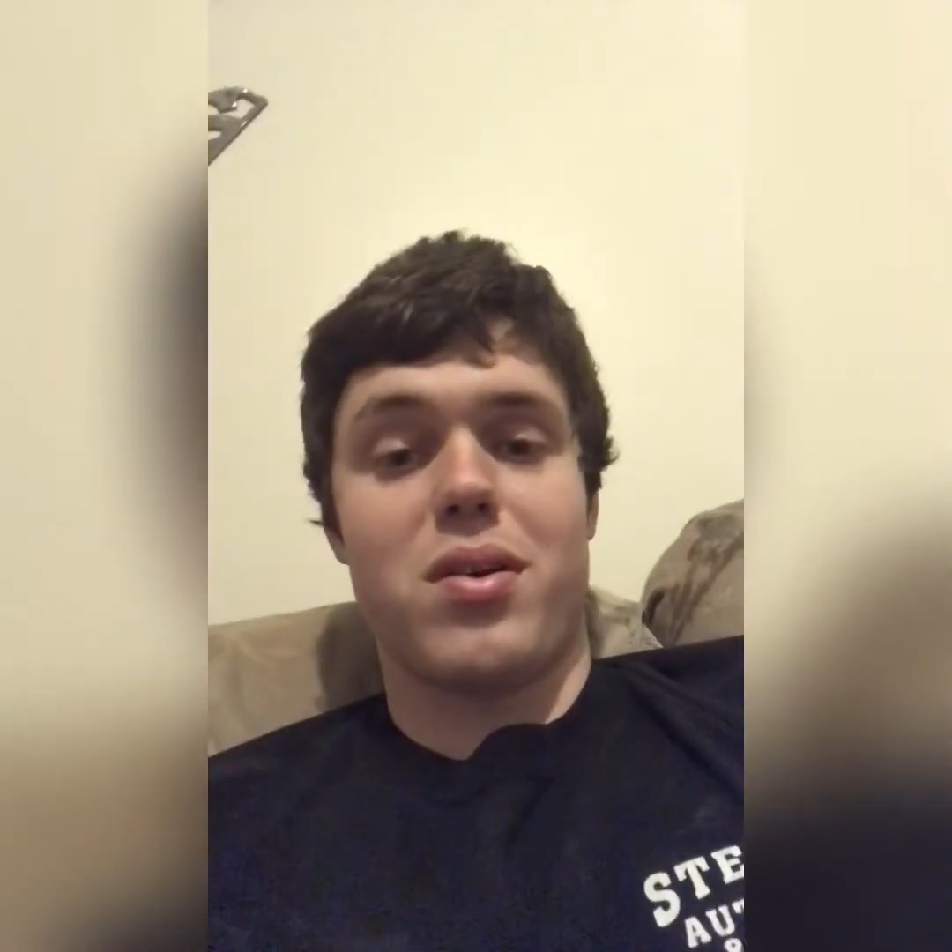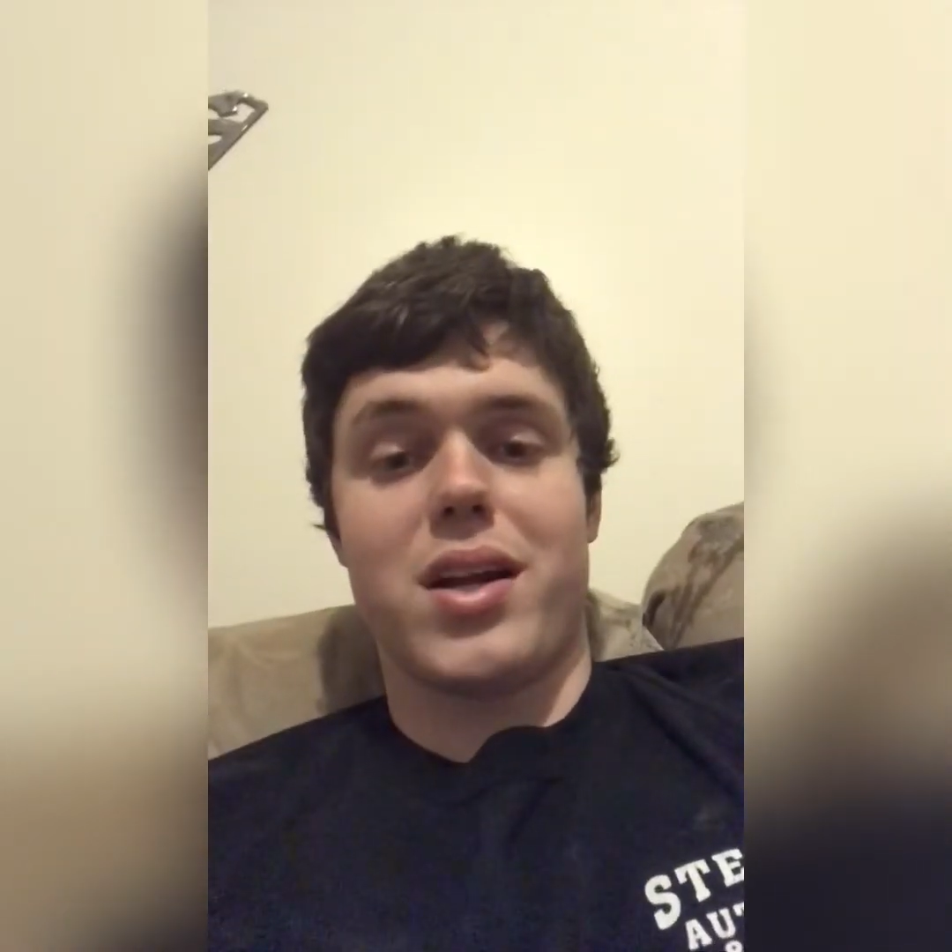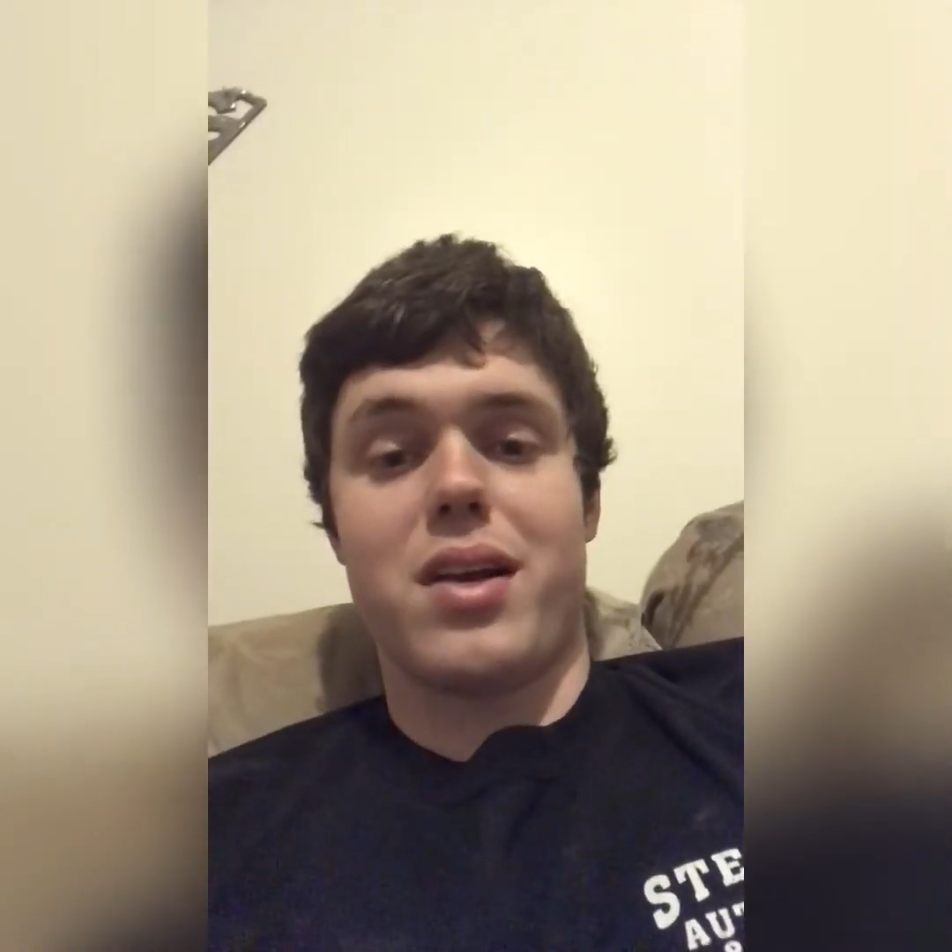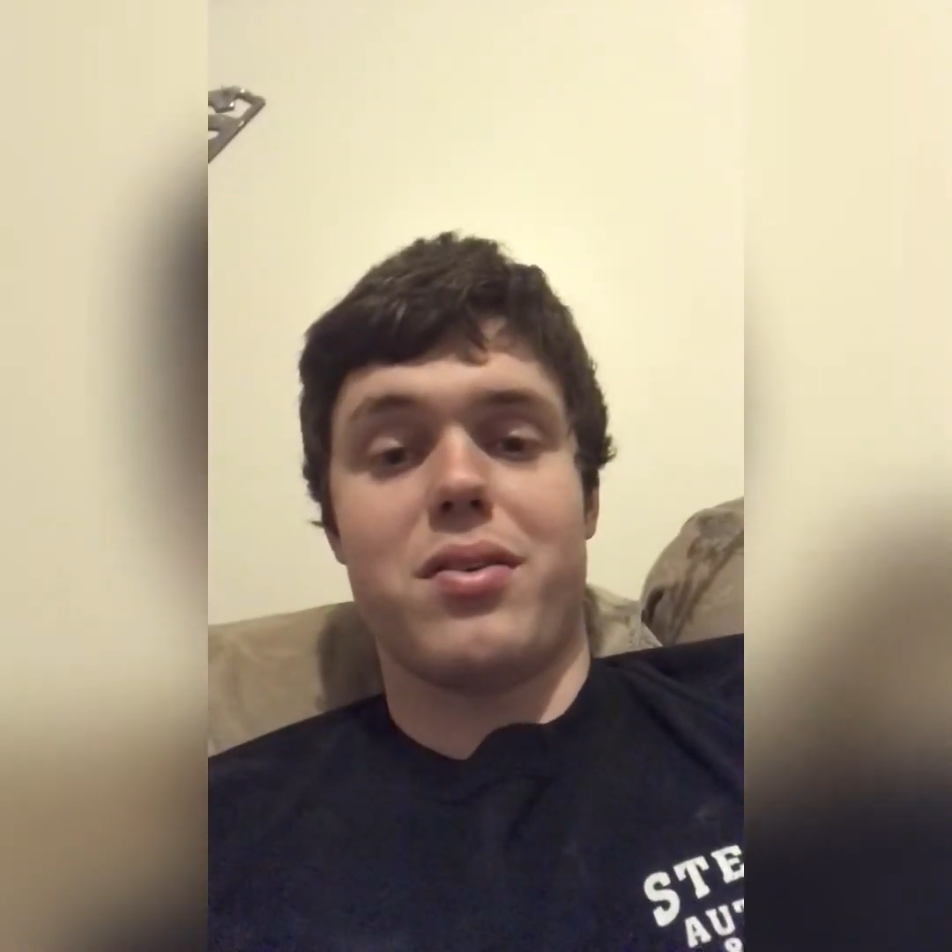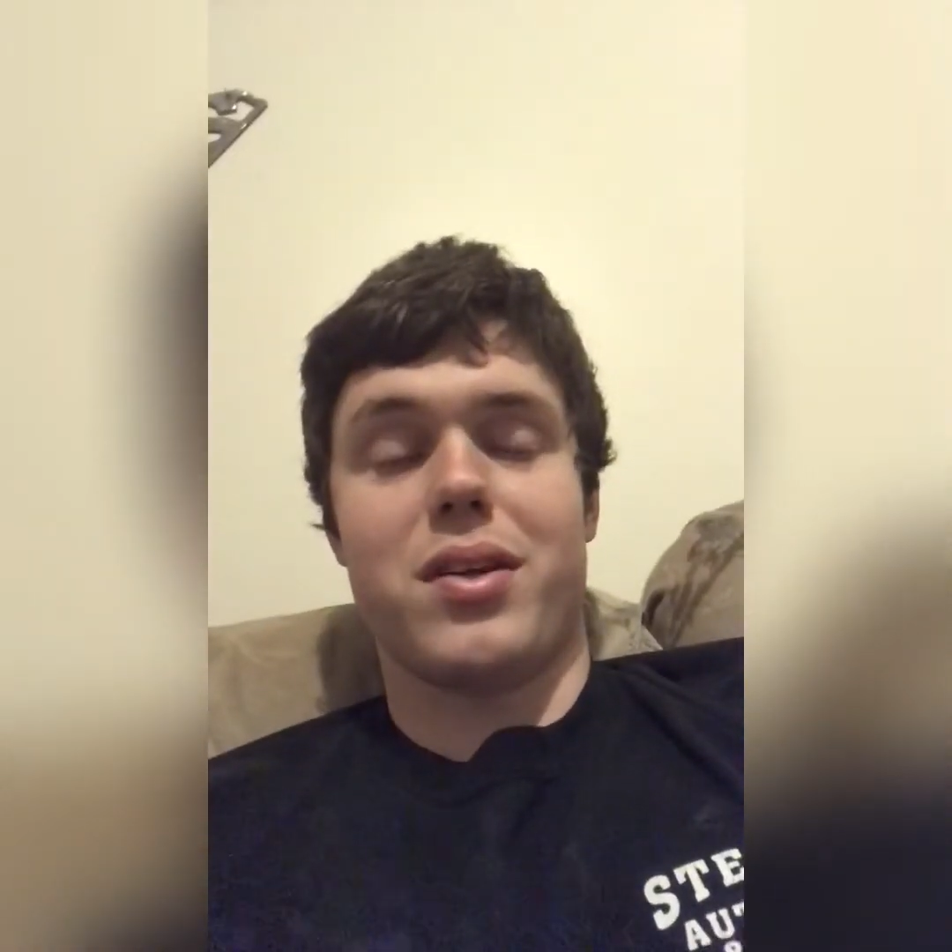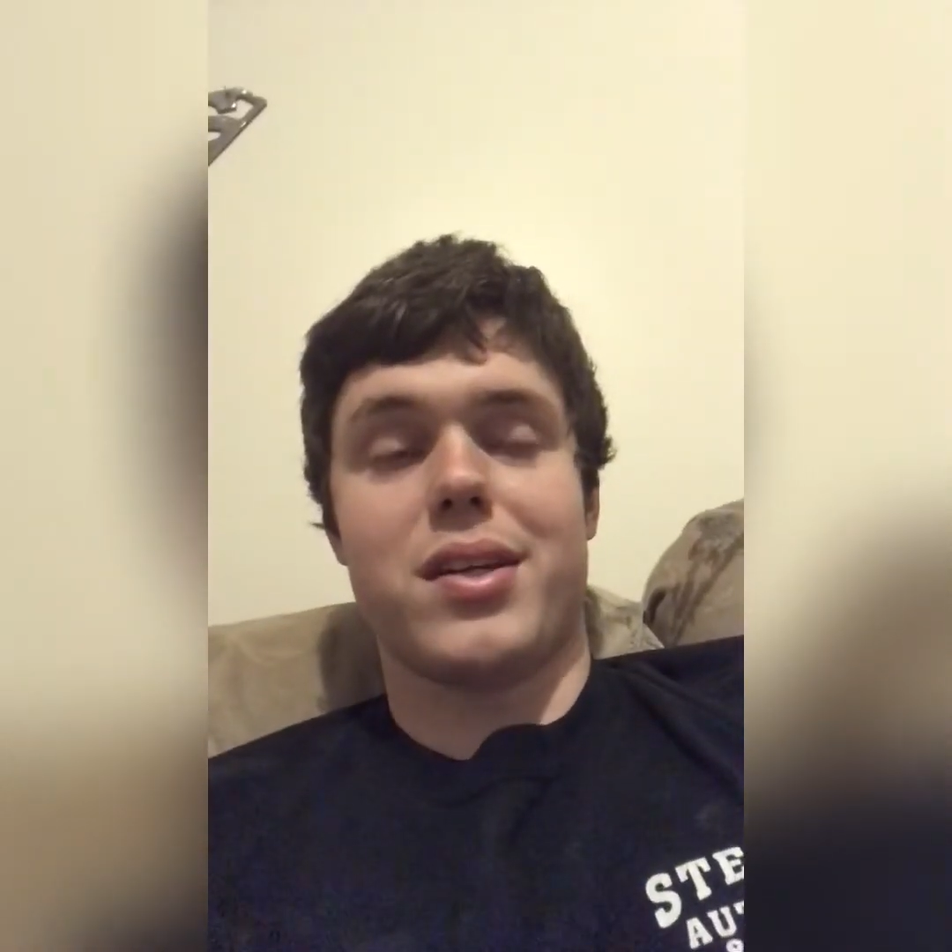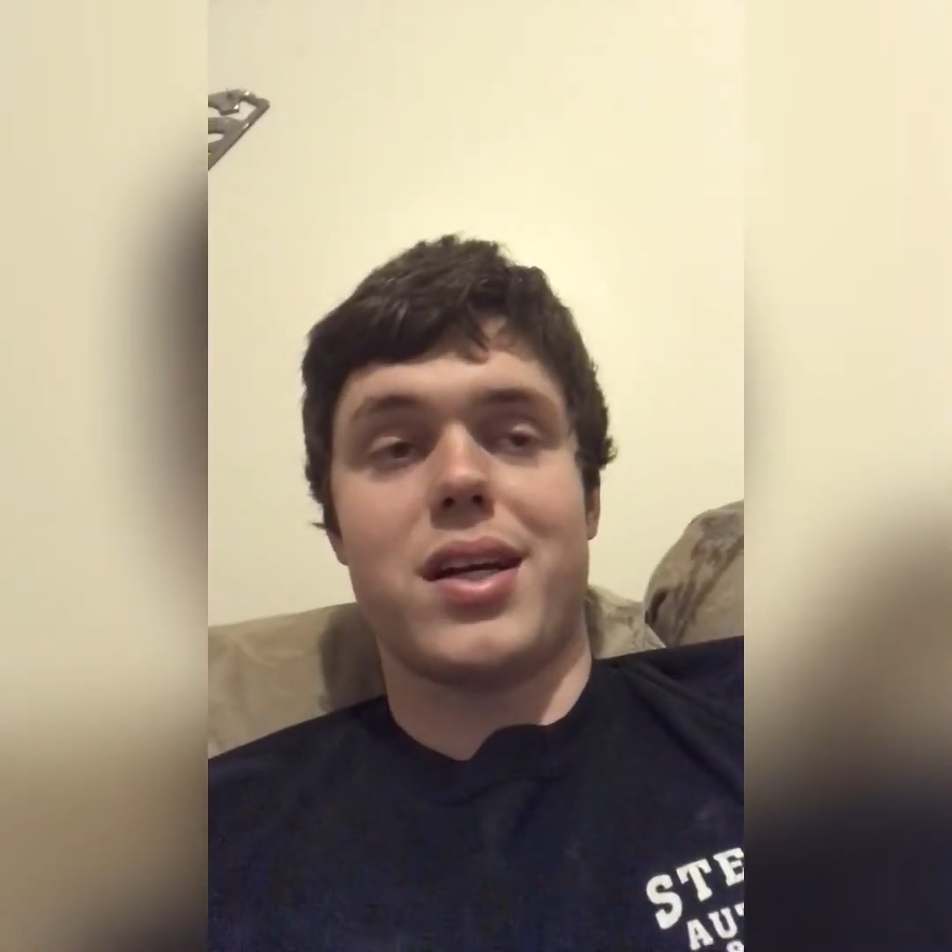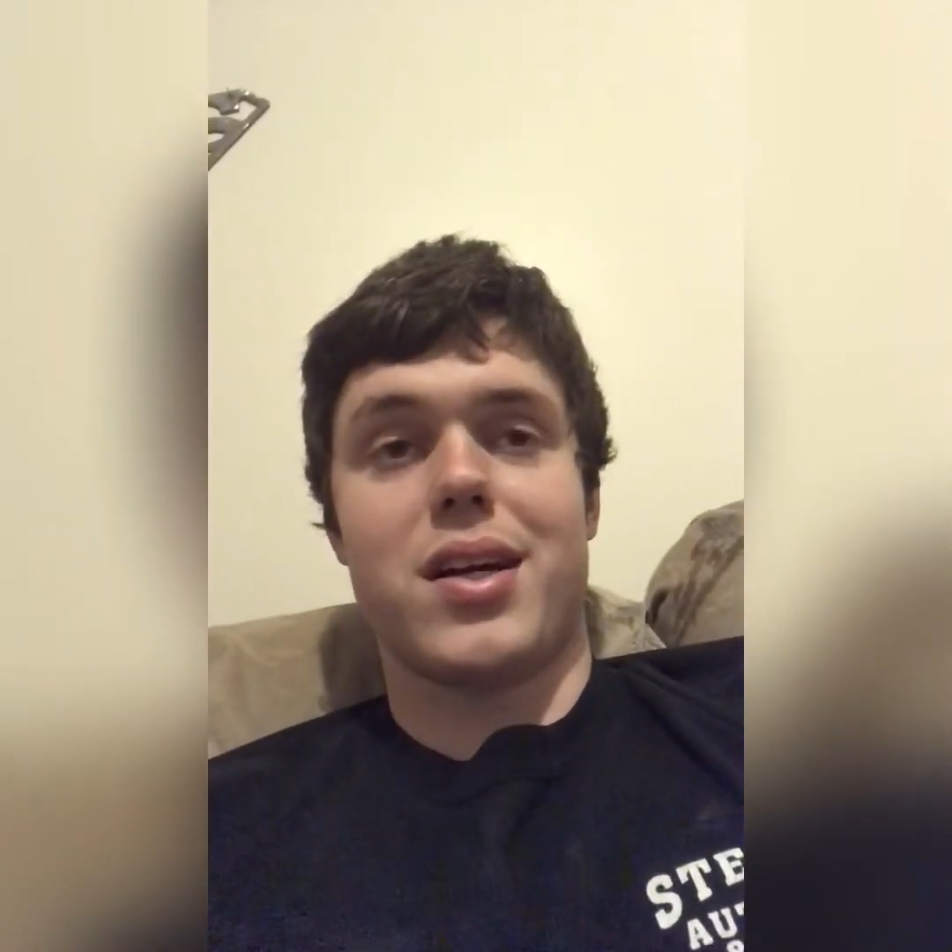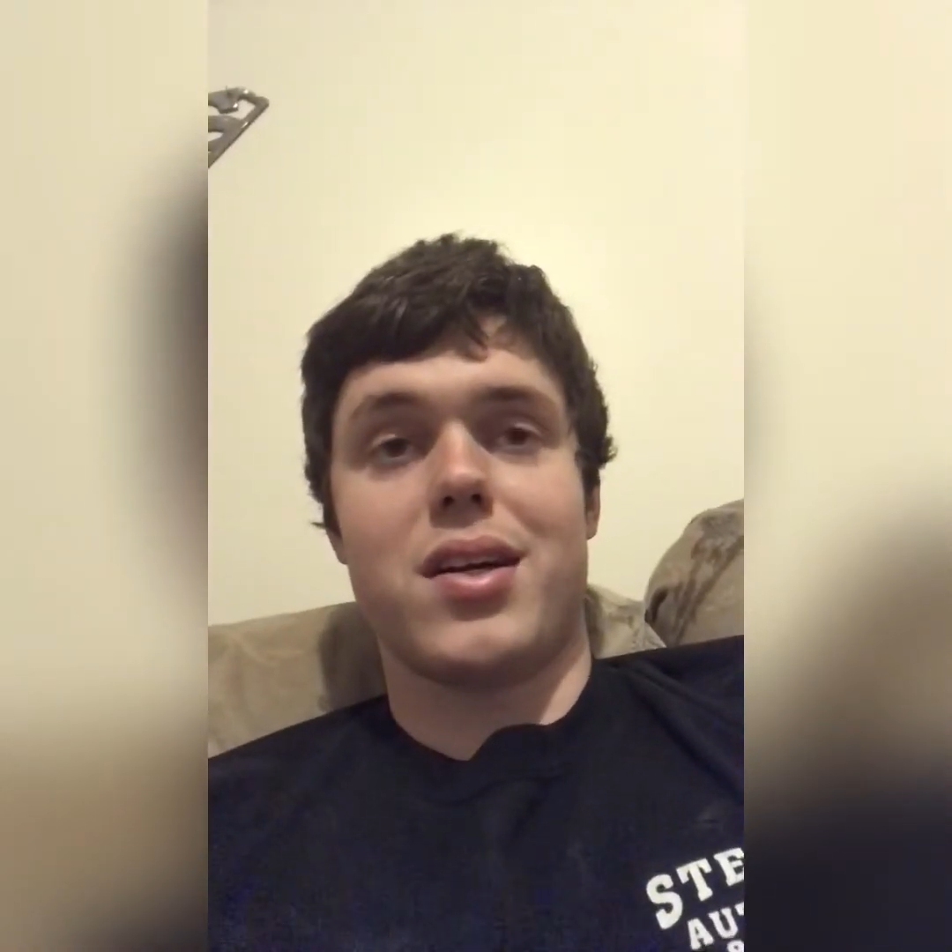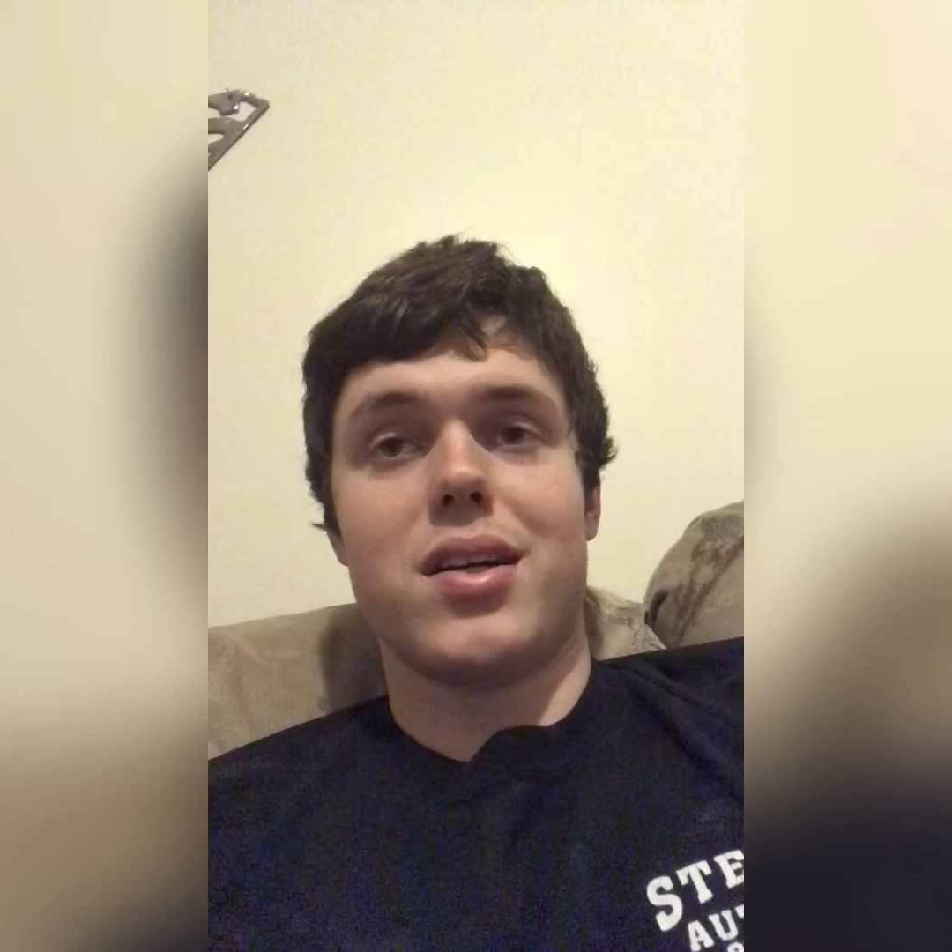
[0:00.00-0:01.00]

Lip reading: I don't really care.